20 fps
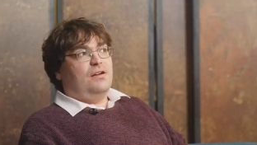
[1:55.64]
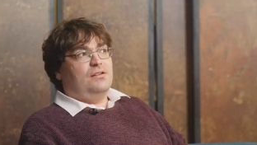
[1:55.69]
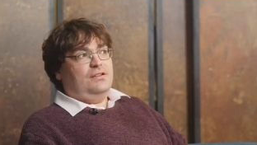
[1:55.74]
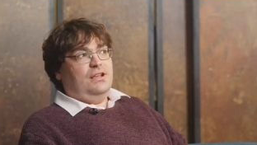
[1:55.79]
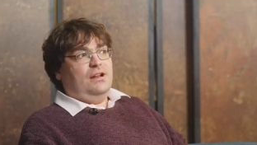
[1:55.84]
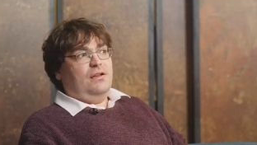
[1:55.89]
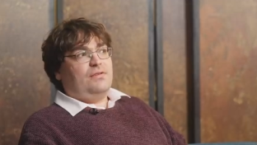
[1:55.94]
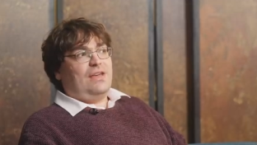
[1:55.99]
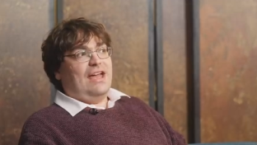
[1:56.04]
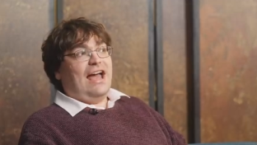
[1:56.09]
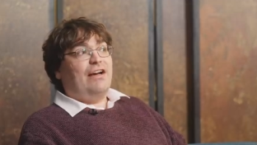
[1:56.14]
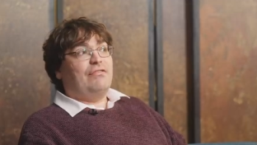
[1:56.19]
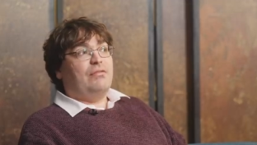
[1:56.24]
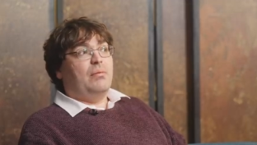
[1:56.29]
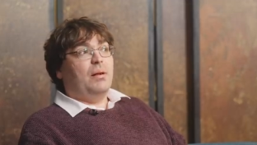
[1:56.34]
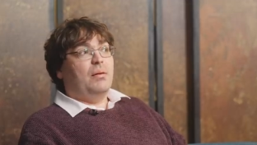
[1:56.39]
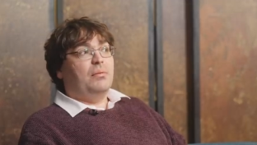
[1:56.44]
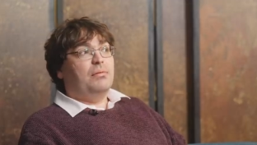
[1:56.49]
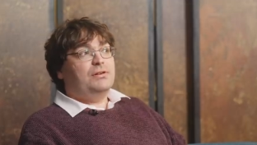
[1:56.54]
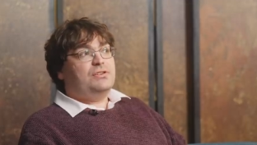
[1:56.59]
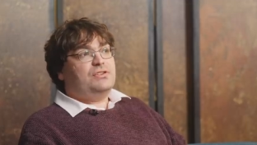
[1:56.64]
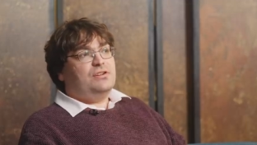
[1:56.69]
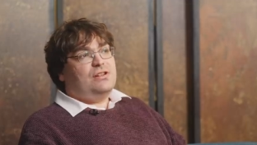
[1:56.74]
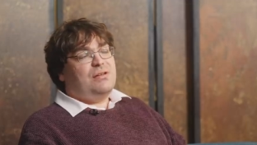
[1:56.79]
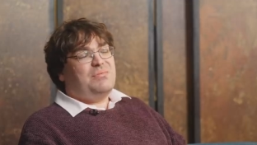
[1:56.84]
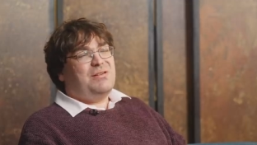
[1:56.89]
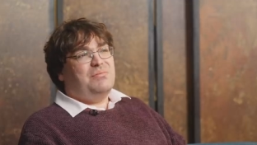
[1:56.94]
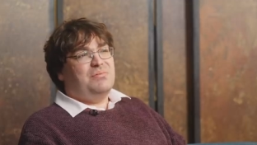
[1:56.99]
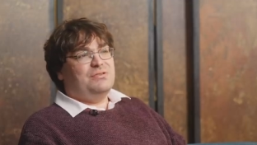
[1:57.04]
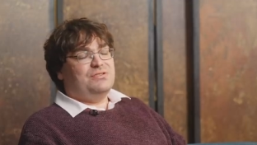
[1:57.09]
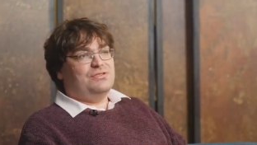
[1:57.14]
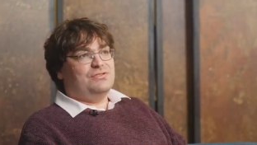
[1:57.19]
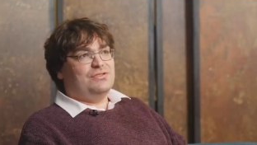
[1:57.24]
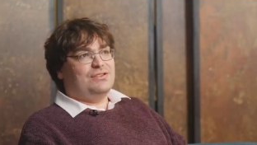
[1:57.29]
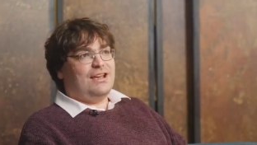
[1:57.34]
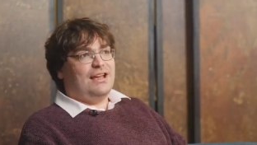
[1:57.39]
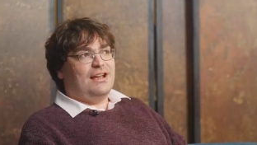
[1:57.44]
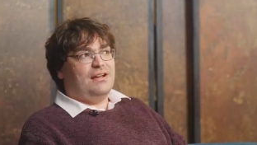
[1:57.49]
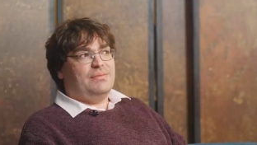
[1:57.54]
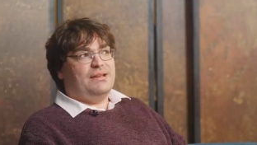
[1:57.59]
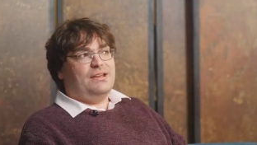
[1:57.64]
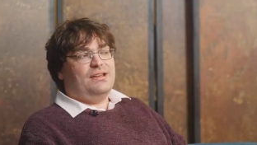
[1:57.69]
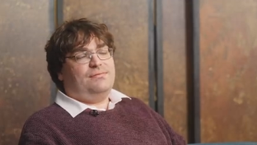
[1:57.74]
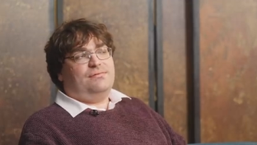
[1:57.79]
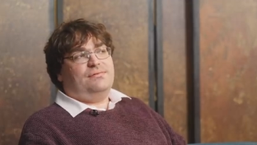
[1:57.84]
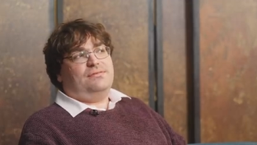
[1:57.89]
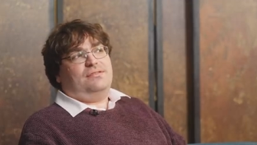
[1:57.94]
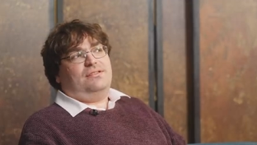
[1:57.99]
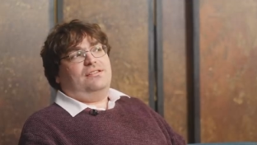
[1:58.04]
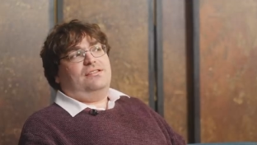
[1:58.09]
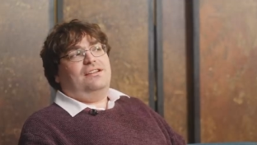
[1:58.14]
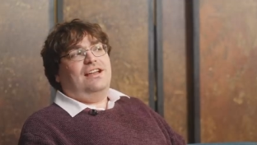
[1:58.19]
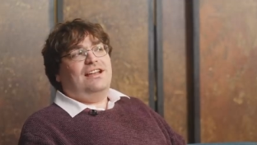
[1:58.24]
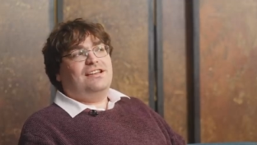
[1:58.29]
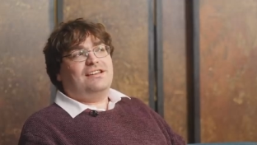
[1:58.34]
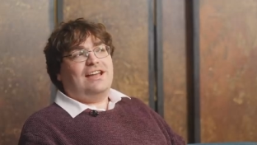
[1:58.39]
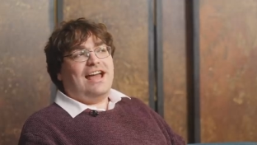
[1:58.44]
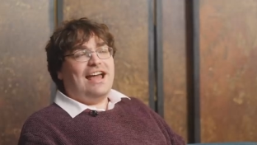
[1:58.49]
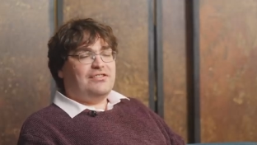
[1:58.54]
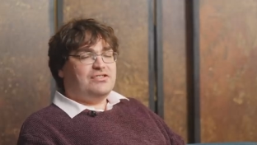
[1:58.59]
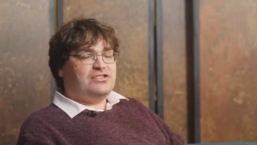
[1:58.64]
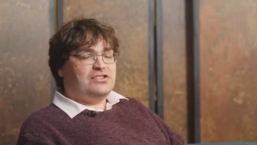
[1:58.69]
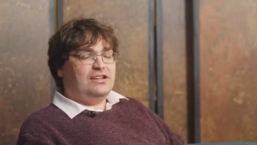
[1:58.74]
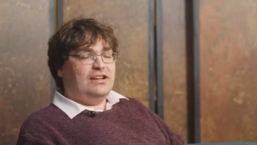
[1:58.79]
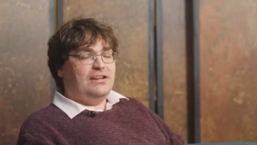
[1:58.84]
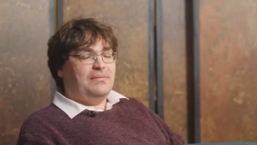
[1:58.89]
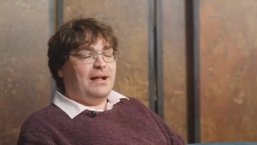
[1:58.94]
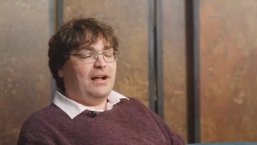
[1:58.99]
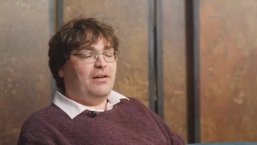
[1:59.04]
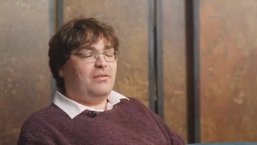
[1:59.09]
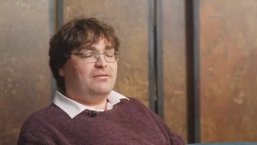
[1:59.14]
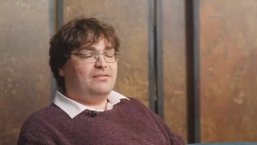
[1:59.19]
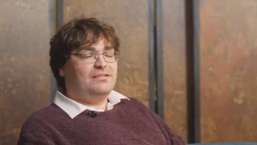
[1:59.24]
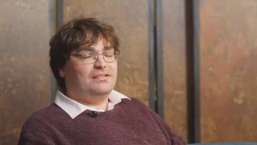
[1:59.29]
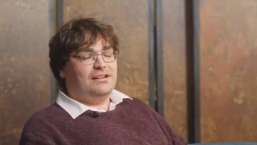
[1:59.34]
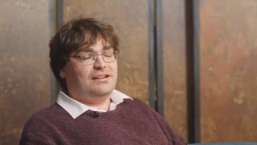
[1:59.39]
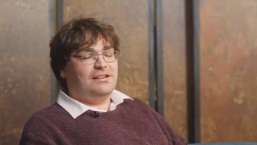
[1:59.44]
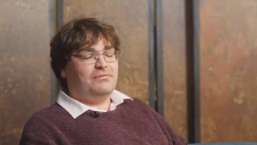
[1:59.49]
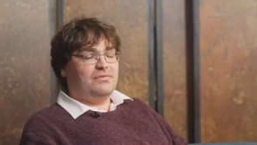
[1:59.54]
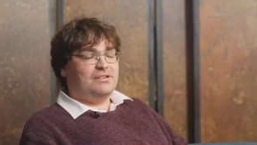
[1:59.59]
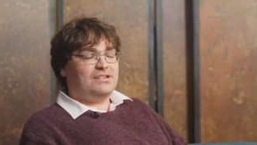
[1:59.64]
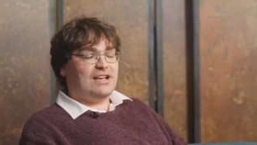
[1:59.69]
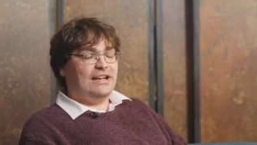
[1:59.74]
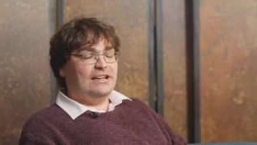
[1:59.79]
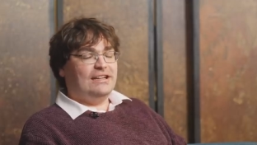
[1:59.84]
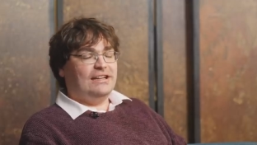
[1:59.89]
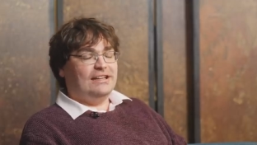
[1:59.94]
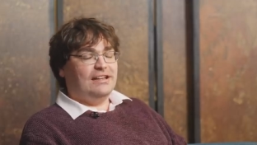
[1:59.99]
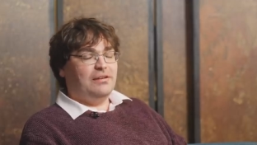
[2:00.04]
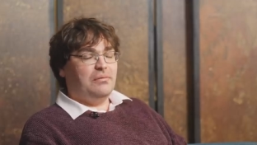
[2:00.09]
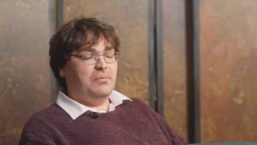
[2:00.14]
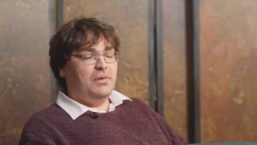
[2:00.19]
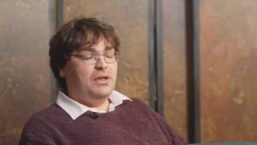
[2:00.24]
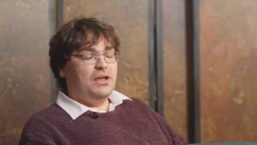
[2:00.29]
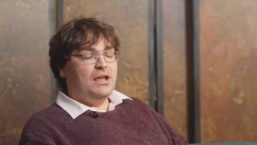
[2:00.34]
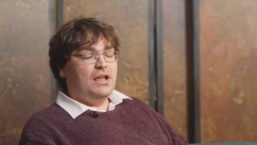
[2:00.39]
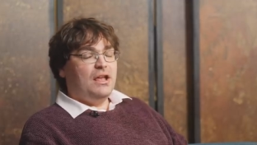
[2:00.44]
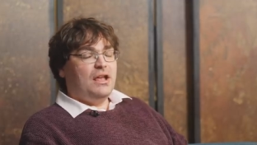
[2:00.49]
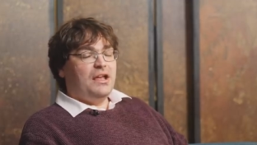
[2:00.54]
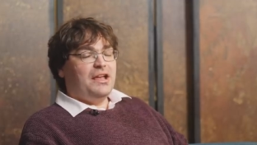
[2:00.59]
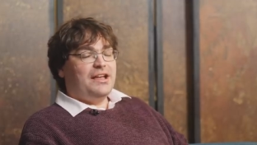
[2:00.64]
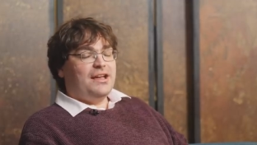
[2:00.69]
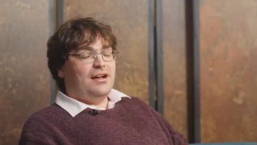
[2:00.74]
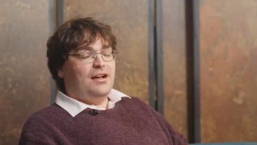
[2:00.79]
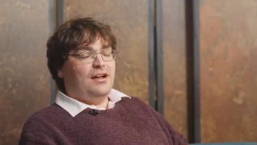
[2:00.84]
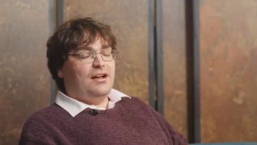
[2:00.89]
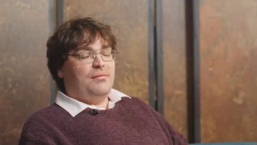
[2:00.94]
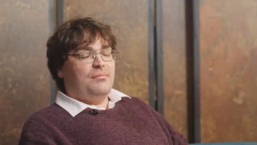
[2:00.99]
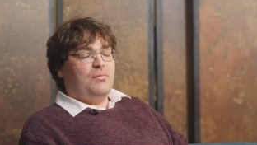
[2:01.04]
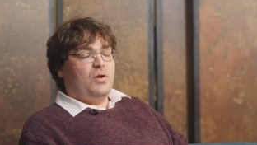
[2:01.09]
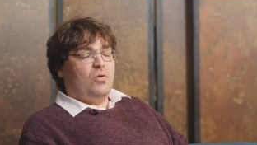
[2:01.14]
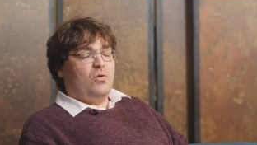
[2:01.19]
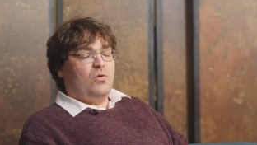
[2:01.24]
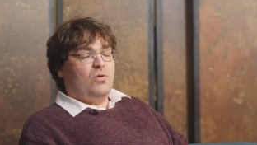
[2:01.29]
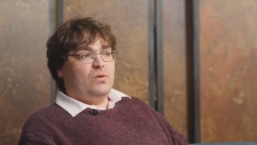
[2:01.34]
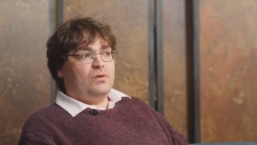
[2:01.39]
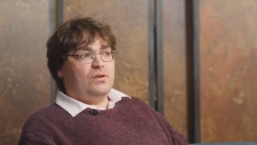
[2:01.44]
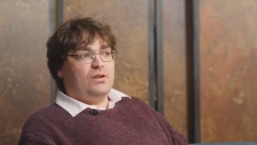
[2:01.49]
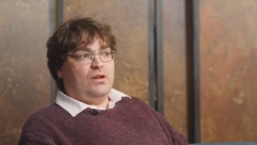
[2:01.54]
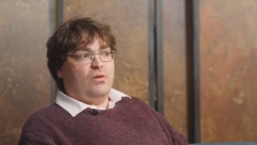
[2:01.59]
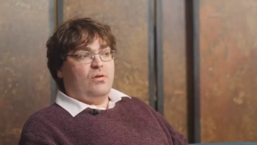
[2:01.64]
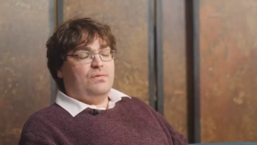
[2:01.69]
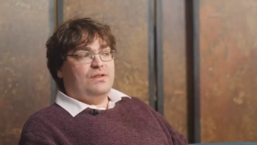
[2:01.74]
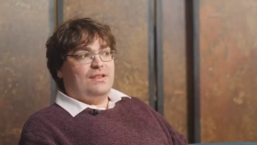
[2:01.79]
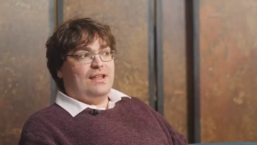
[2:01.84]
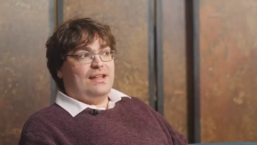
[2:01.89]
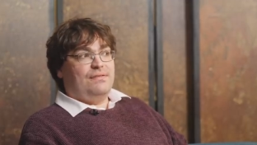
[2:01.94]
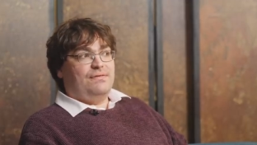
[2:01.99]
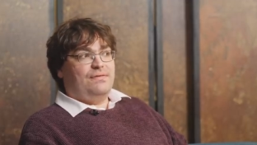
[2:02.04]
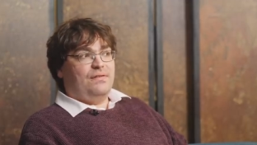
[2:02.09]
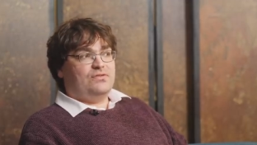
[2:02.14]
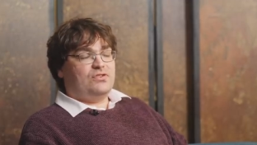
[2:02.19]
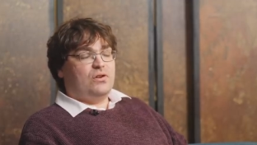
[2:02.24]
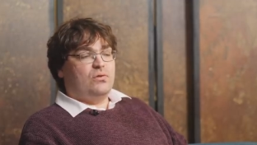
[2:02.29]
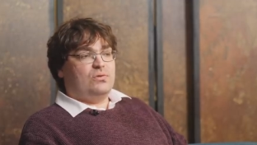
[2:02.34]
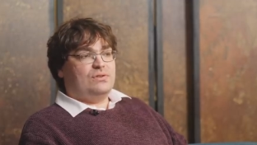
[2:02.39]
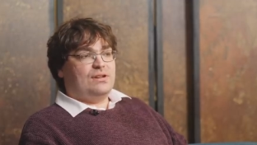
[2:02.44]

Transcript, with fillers: you know, if they have a publisher, their publishers are getting a bit antsy about retaining them, or, you know, often they've struggled